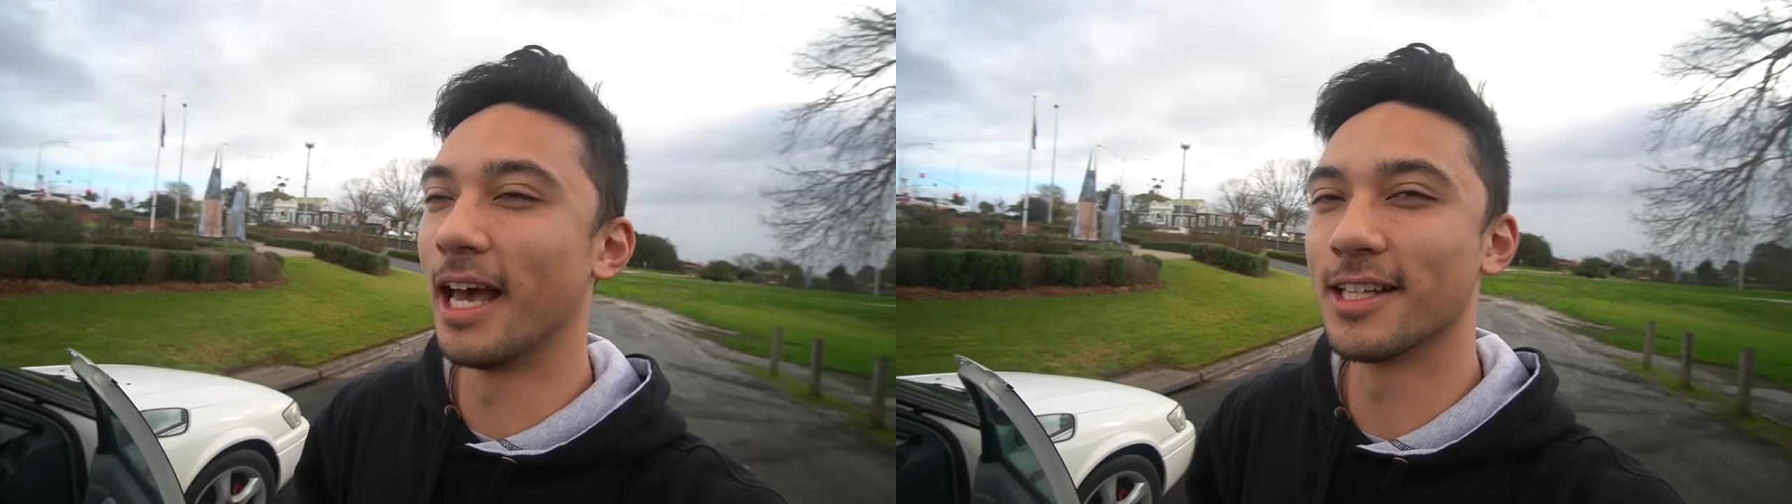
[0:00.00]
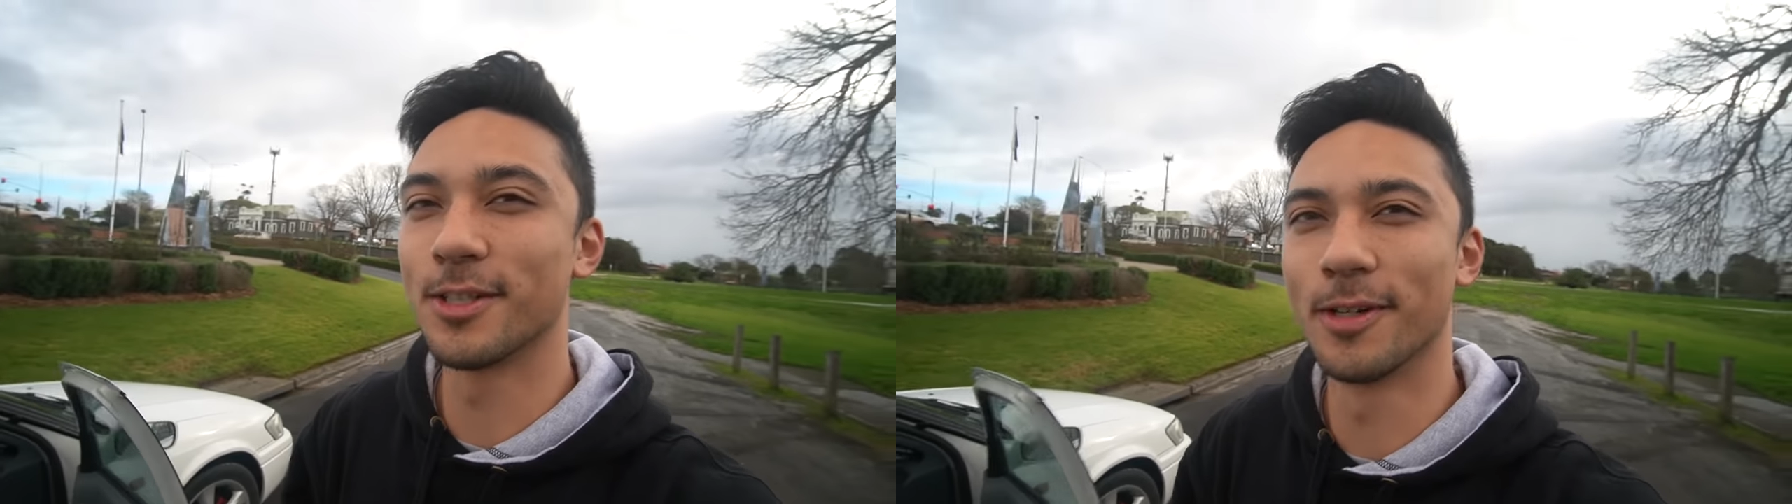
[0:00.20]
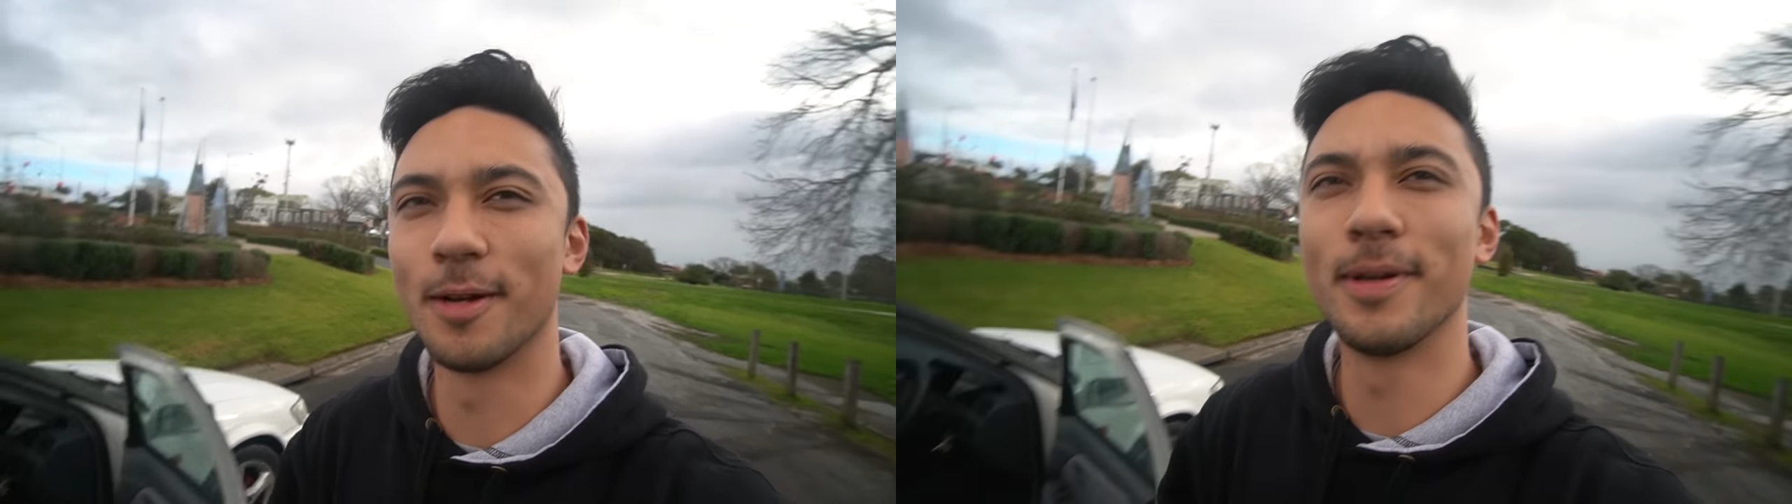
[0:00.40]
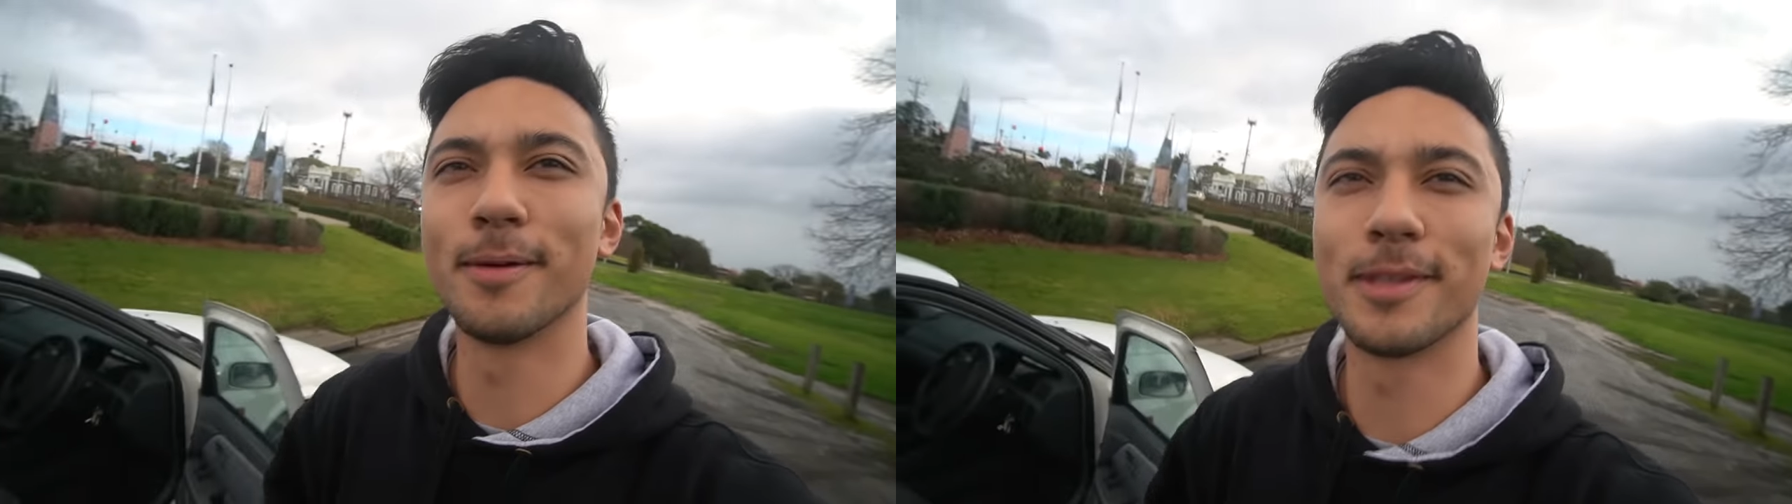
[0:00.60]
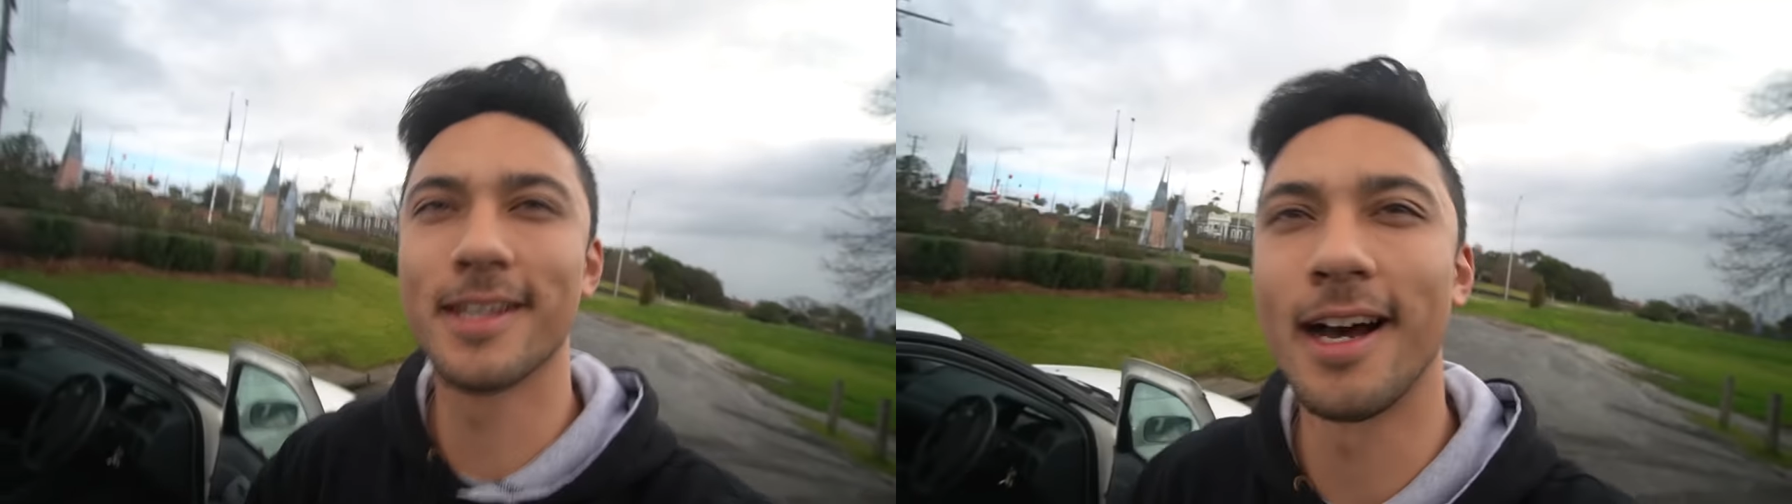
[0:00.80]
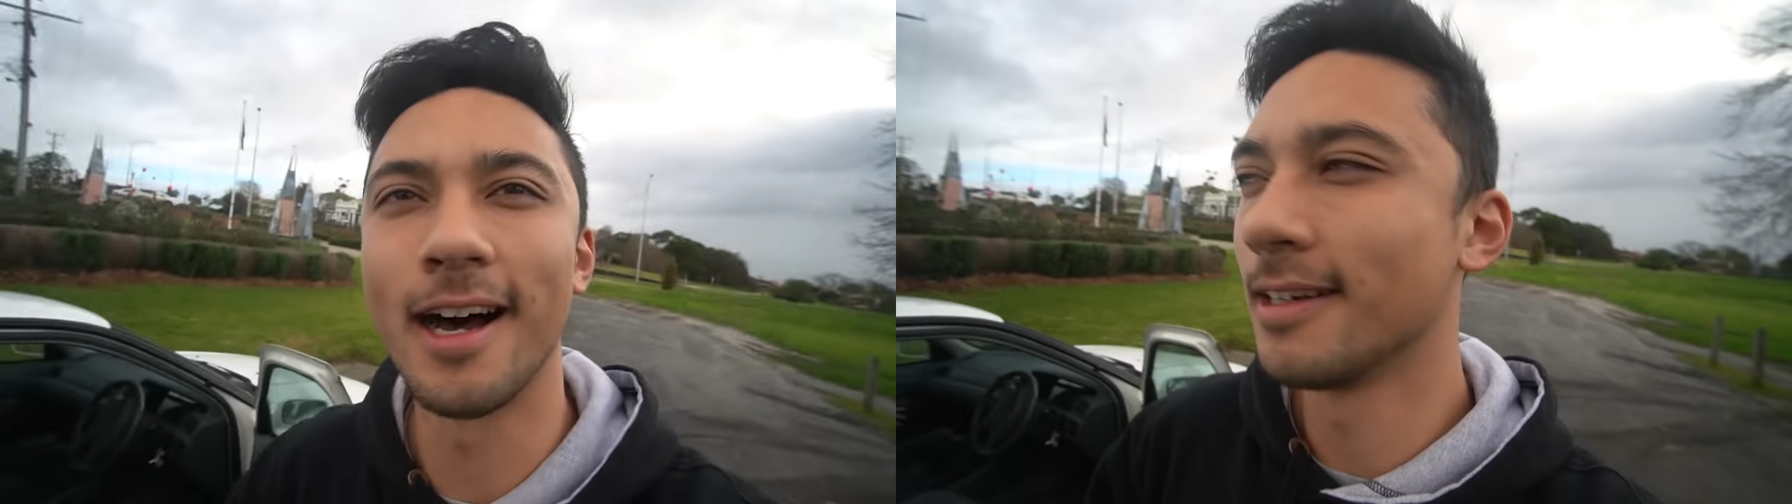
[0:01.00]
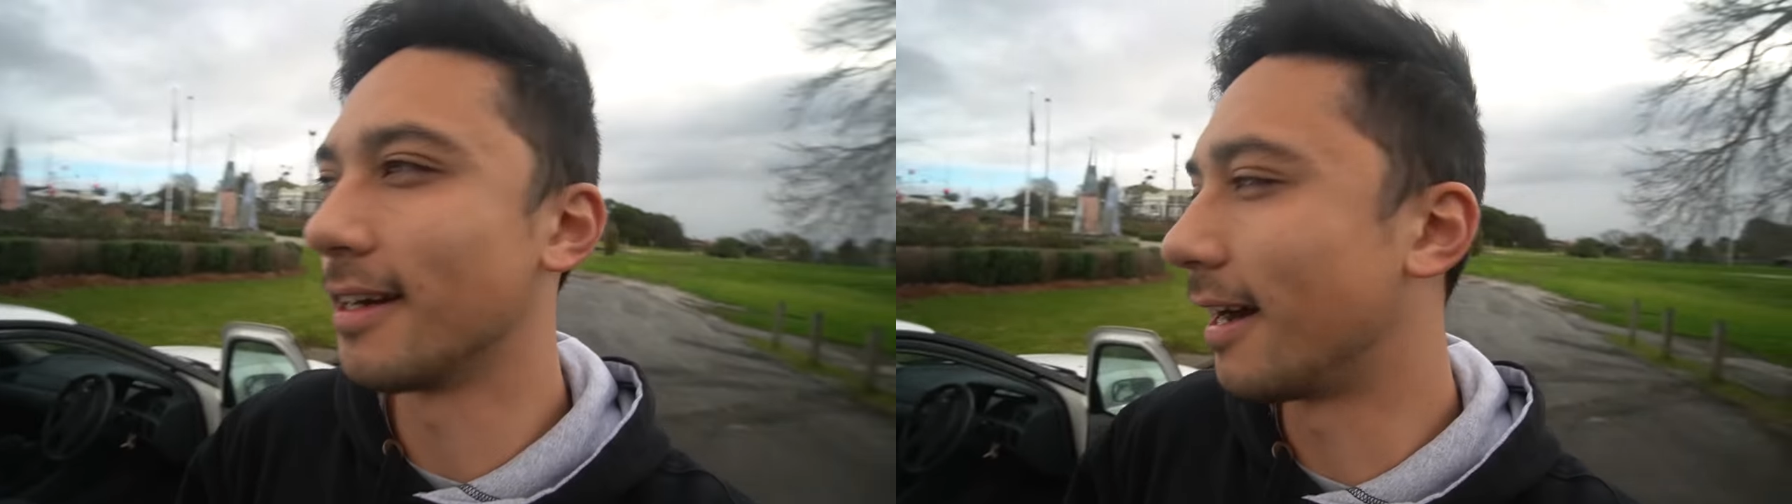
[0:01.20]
So we're gonna pick up the car